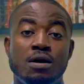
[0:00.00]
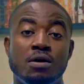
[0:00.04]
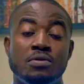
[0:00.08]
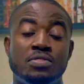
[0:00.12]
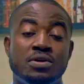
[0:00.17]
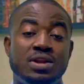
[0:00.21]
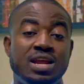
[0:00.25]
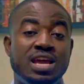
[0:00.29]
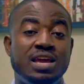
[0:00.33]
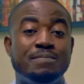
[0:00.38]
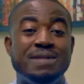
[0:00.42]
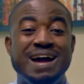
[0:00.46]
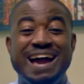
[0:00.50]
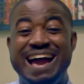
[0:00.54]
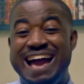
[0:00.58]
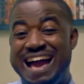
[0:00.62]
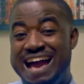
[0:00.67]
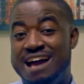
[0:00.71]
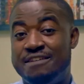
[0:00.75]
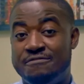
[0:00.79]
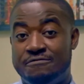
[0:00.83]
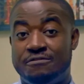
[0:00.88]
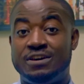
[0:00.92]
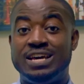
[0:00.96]
The name
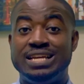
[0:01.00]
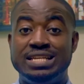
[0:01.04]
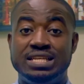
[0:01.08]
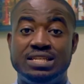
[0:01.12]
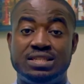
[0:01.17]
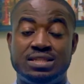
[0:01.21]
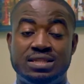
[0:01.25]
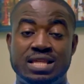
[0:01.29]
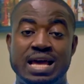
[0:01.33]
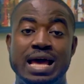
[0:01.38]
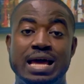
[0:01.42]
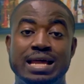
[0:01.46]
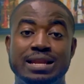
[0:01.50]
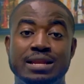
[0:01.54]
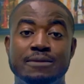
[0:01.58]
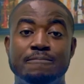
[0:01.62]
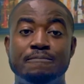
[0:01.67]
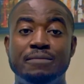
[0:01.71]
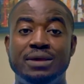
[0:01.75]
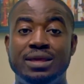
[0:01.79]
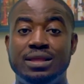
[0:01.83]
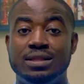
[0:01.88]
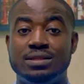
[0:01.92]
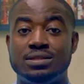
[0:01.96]
Afghanistan
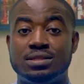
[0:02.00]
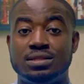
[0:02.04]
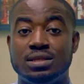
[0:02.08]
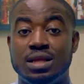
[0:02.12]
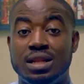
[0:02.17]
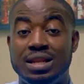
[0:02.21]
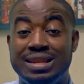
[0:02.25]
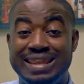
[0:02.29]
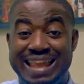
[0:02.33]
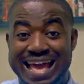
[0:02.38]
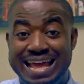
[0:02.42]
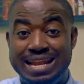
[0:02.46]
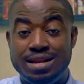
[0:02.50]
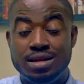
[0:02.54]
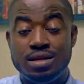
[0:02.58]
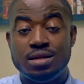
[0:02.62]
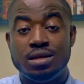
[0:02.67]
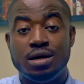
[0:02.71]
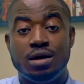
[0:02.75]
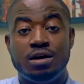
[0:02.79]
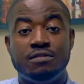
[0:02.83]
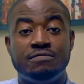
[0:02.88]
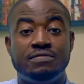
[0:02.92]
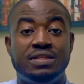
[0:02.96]
means land
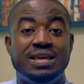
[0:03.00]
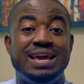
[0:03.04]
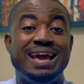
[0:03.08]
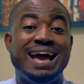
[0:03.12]
of the